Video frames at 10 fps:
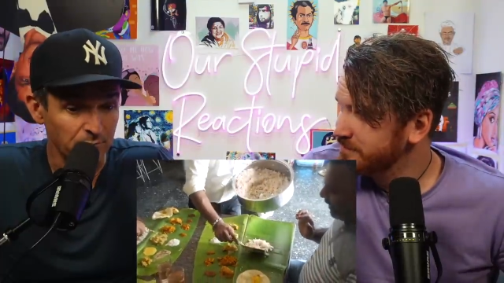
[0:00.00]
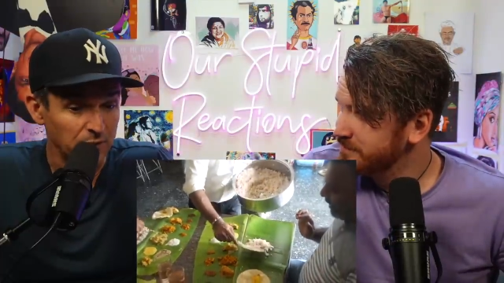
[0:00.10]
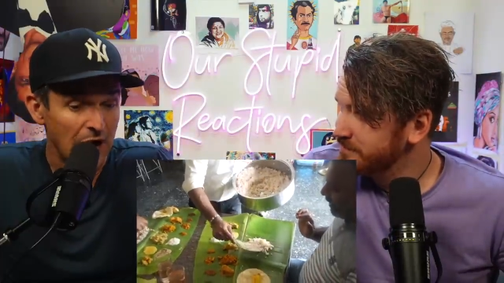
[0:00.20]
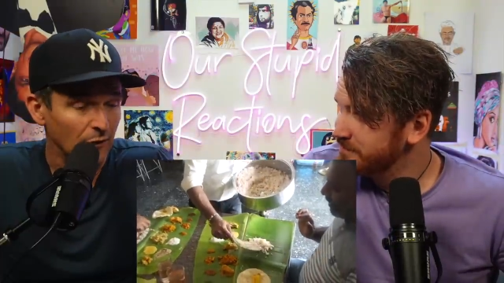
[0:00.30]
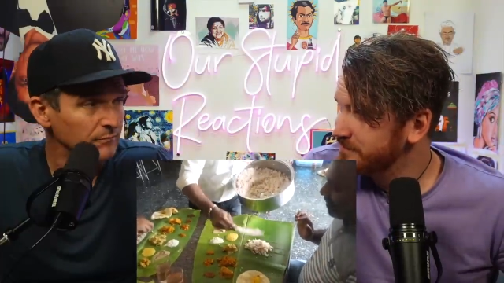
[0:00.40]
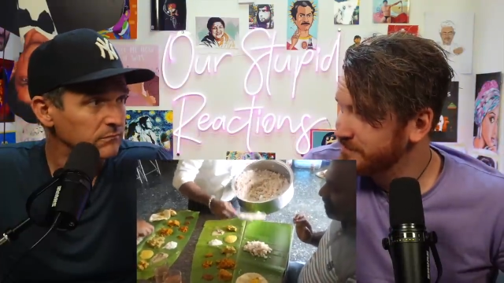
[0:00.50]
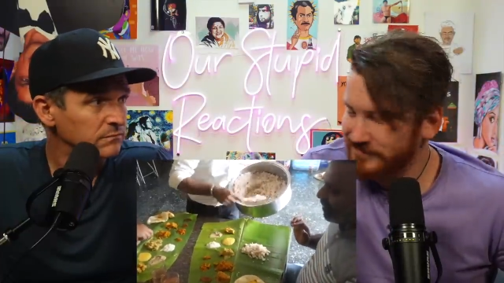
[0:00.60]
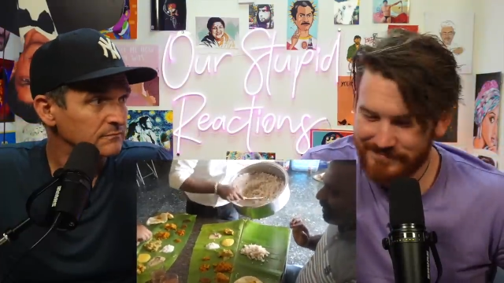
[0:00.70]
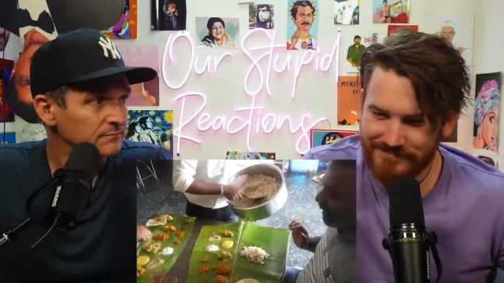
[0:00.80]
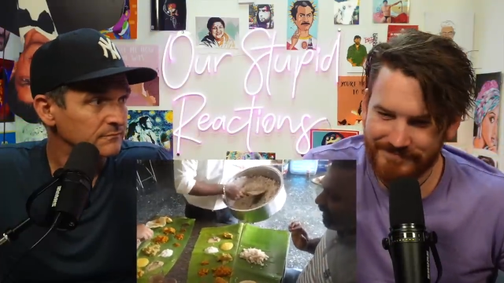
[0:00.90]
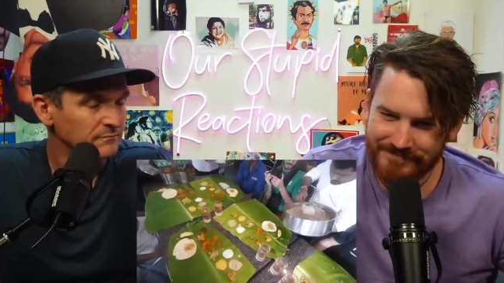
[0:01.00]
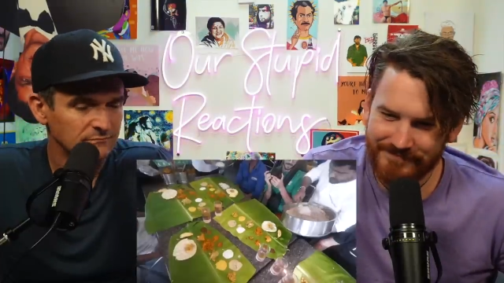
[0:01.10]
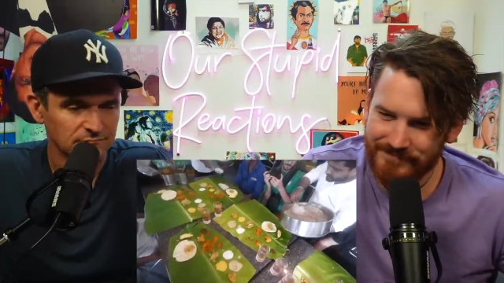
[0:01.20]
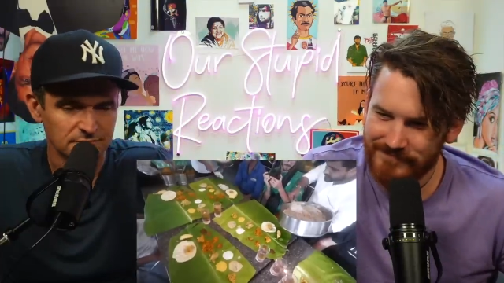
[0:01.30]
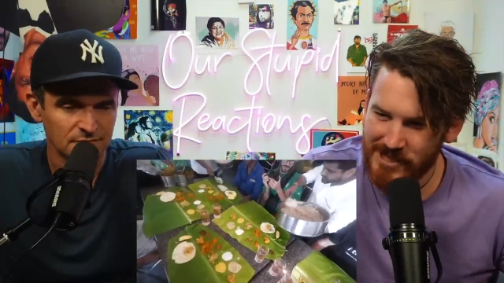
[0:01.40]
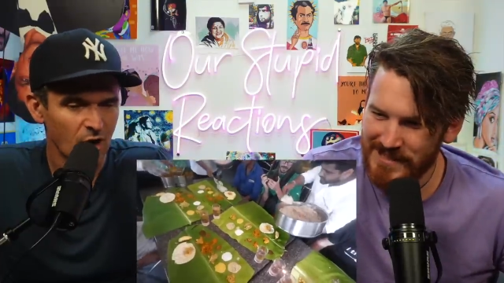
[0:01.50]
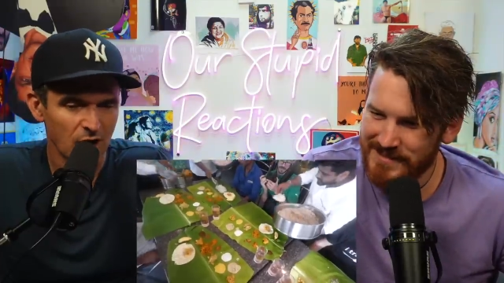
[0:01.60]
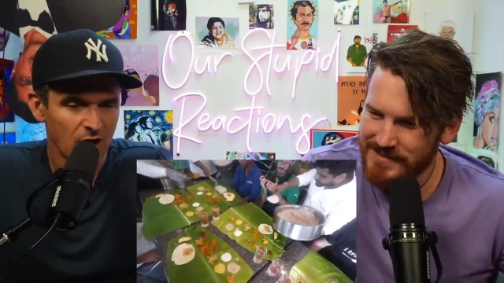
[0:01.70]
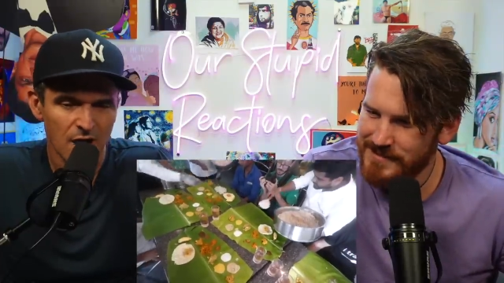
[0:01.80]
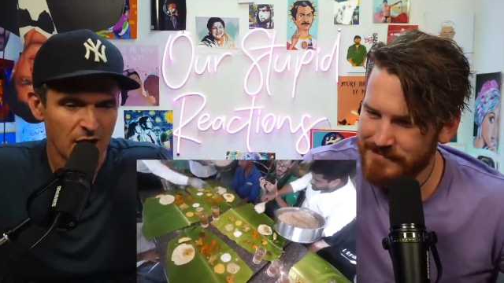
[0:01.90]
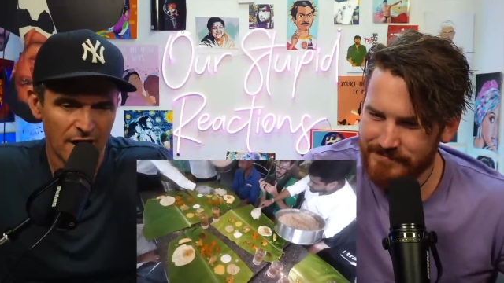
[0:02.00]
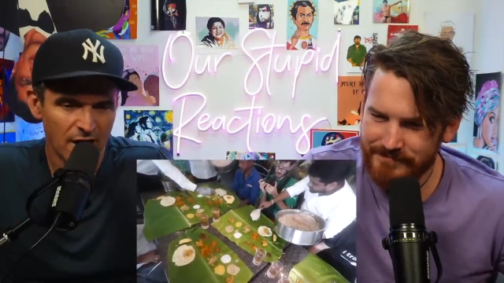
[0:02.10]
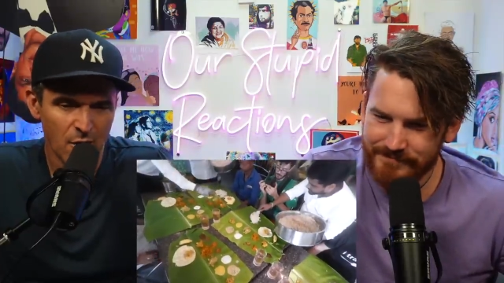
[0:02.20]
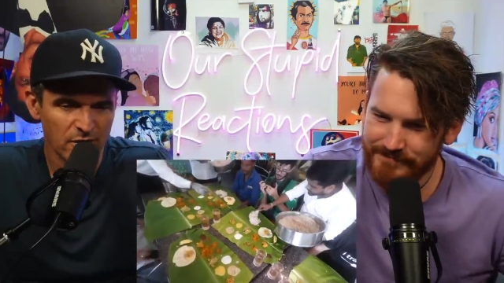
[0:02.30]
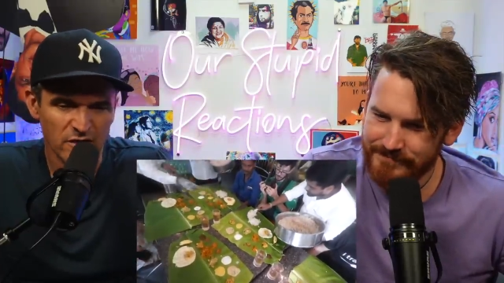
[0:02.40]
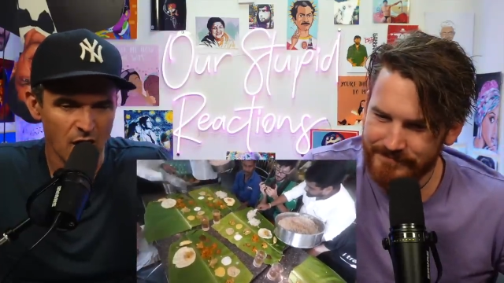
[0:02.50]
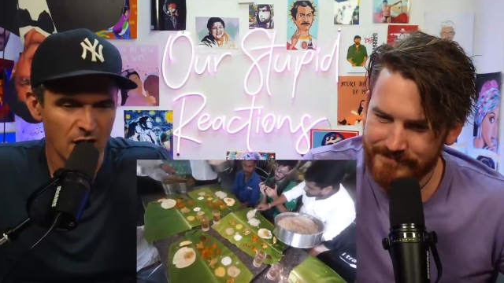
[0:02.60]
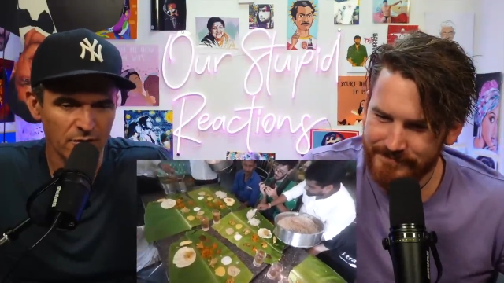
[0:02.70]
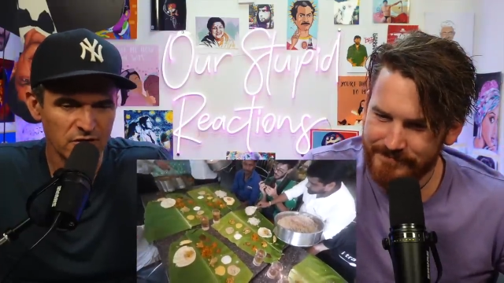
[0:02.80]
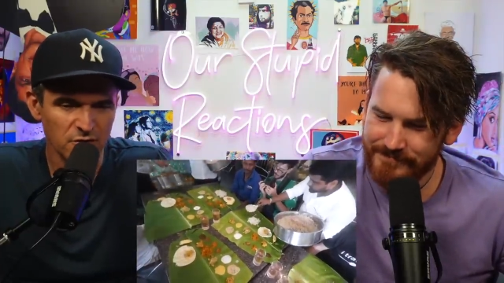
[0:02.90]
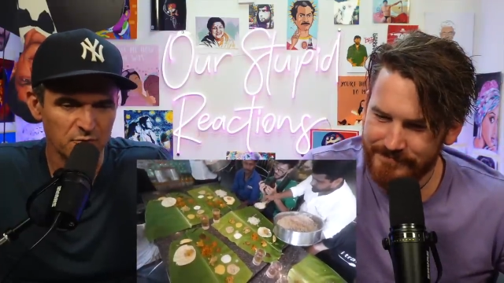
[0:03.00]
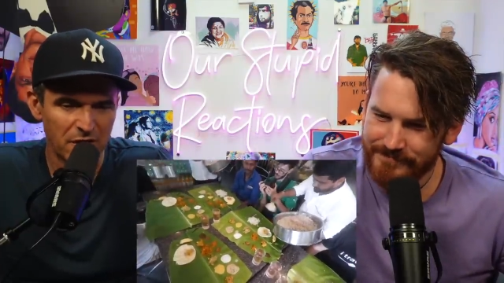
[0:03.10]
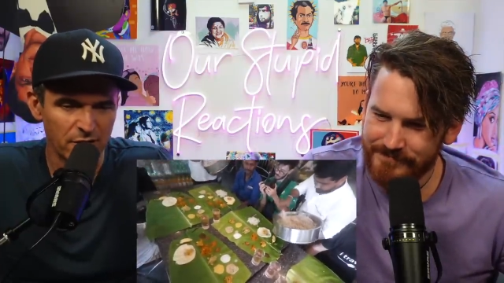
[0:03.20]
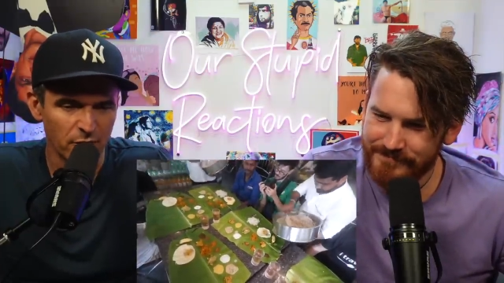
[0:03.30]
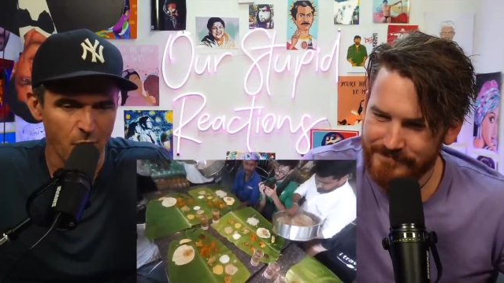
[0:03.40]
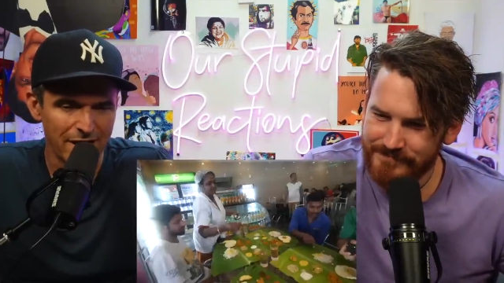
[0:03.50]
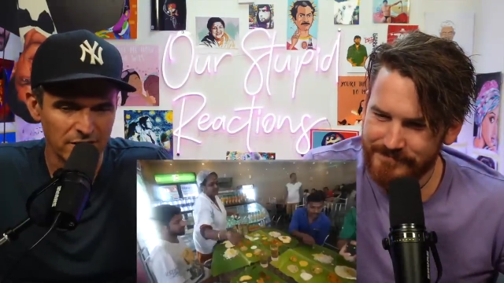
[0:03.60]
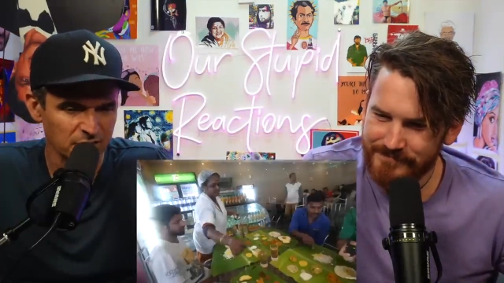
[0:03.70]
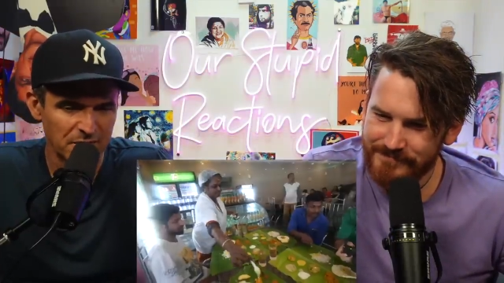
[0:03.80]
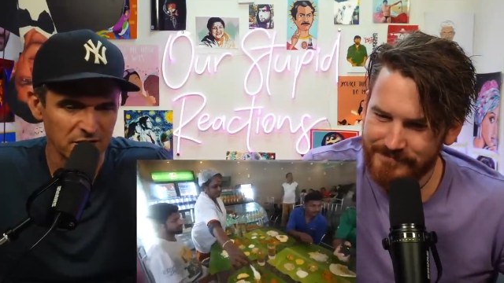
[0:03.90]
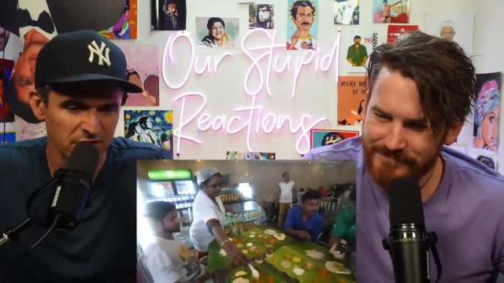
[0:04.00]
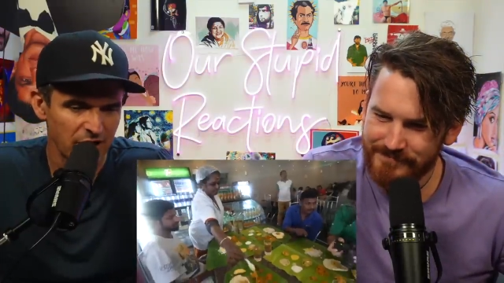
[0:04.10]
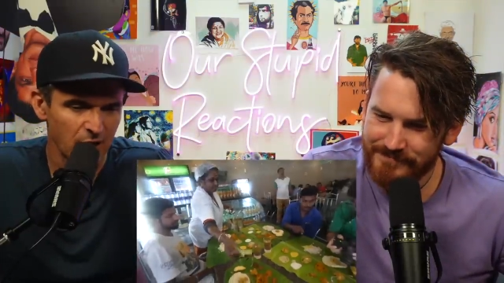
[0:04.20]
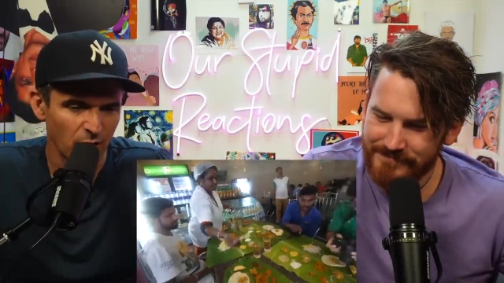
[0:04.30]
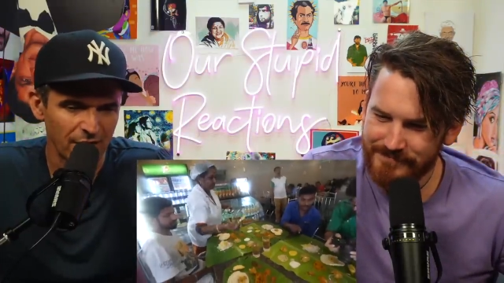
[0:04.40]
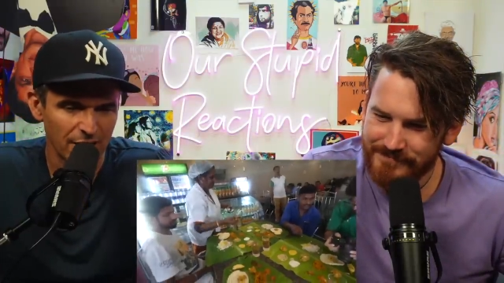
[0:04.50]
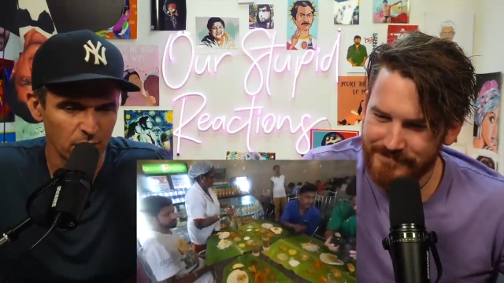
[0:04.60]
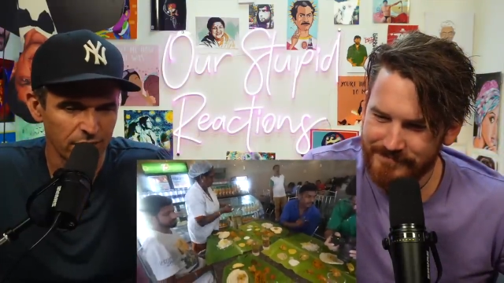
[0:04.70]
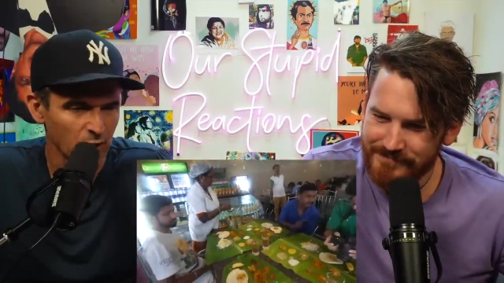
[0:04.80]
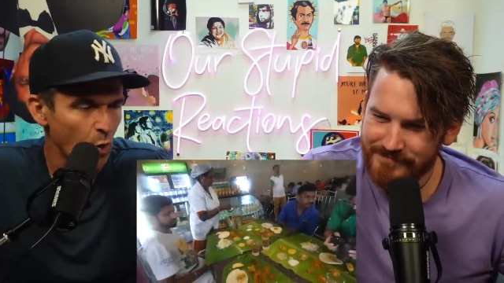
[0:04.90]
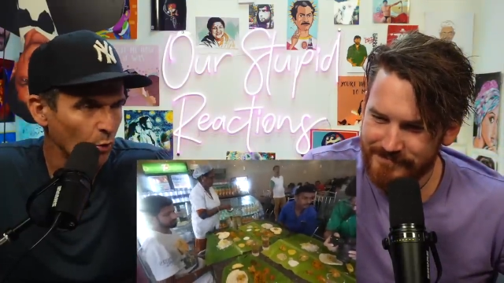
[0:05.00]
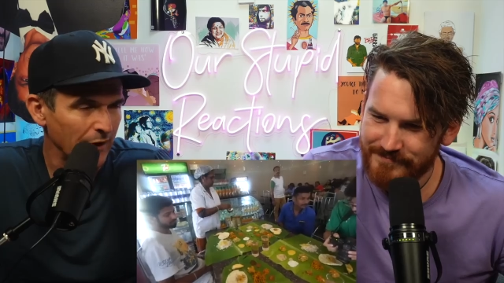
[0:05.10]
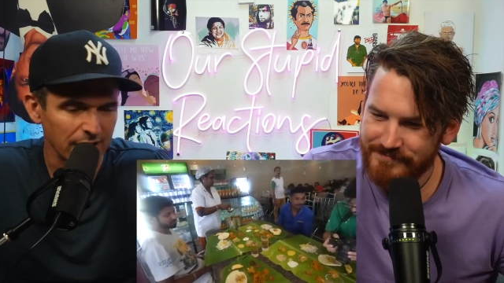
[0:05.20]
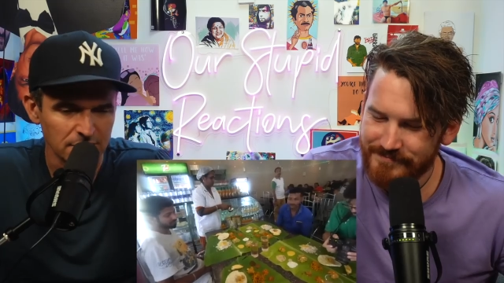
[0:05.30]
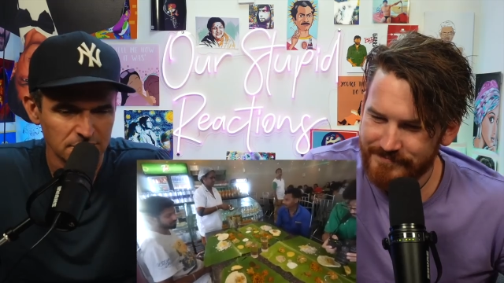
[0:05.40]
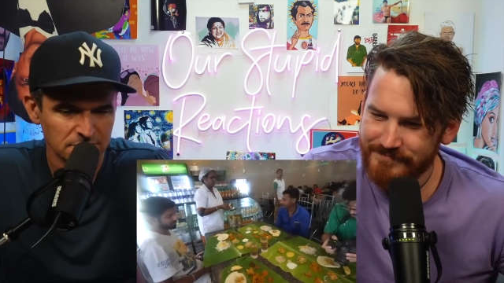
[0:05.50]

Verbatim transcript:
Speaker 1: Brown. Racist. I always use brown over white just because of the health value of the whole grain.